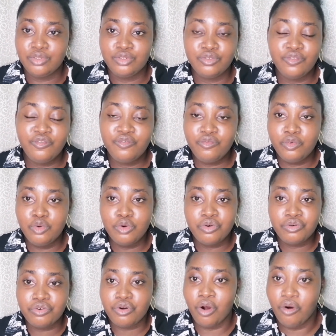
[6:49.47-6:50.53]
you don't
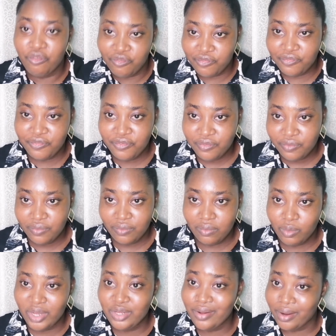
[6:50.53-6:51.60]
look rough
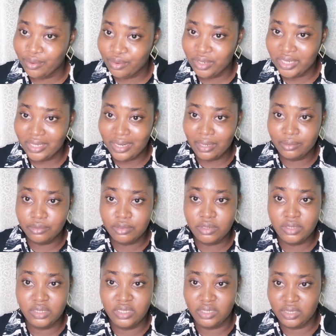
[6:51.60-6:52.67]
when you are going out
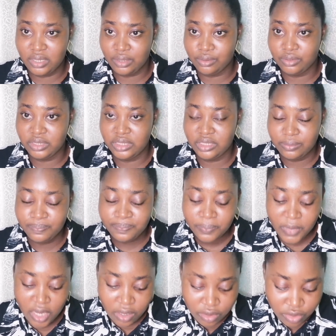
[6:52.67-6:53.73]
the second day.
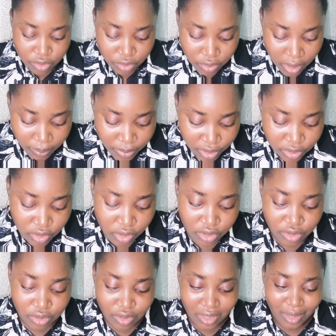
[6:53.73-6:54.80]
So I'm going to
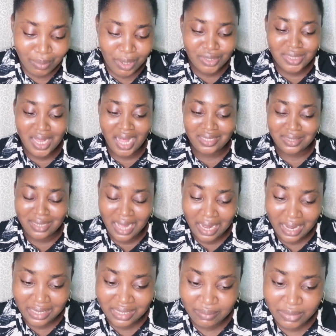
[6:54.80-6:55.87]
also talk about
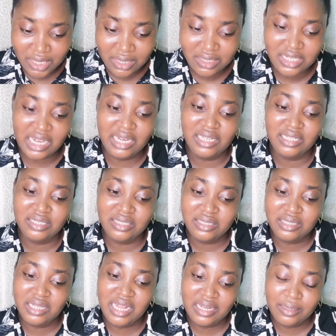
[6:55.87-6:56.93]
academic
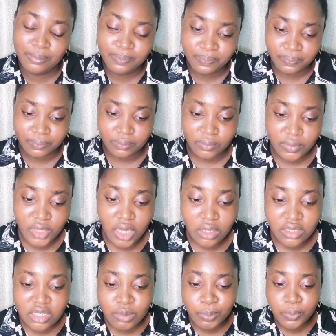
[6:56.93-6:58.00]
challenges. Like,
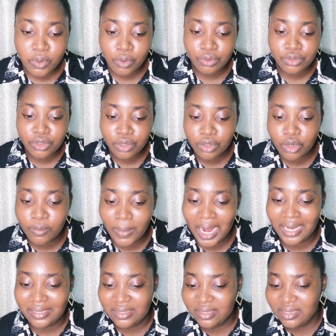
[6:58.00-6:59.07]
these people's curriculum
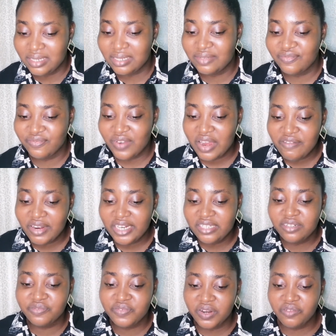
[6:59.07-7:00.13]
is very, very
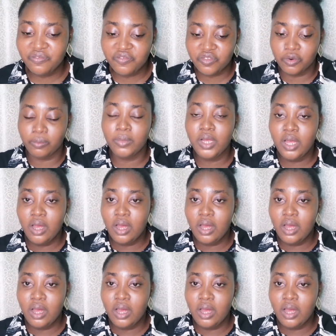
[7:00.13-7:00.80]
different from